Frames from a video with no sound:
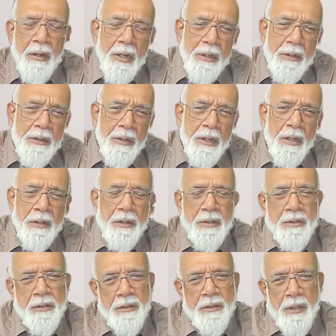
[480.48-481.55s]
angry and
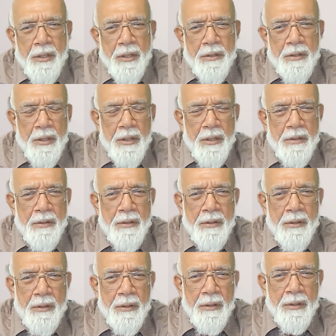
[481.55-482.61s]
hesitated.
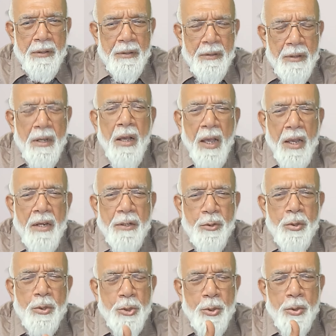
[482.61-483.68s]
I, I
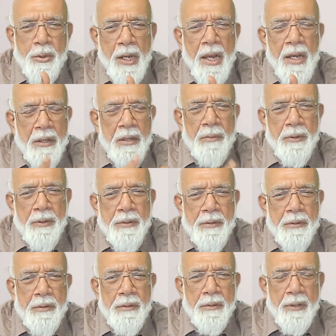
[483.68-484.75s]
don't show the anger,
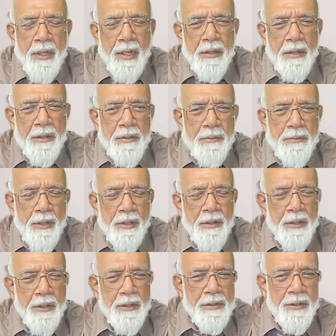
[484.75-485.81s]
but uh, anger is
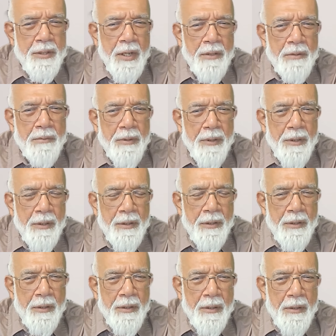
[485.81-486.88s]
burning inside me.
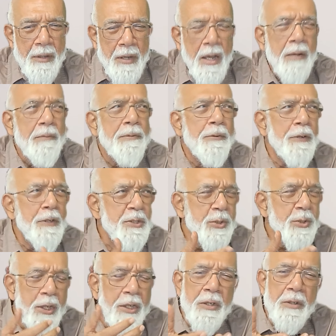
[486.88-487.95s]
I am
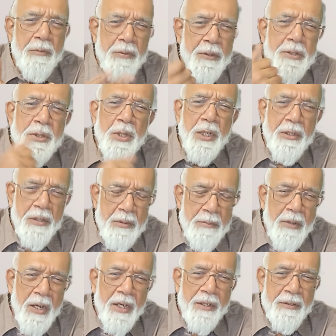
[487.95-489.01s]
frustrated,
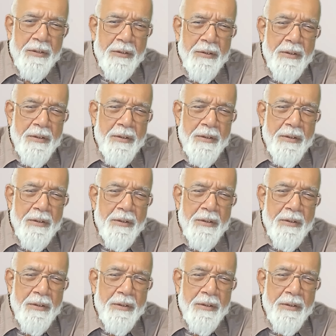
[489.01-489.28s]
frustrated mind.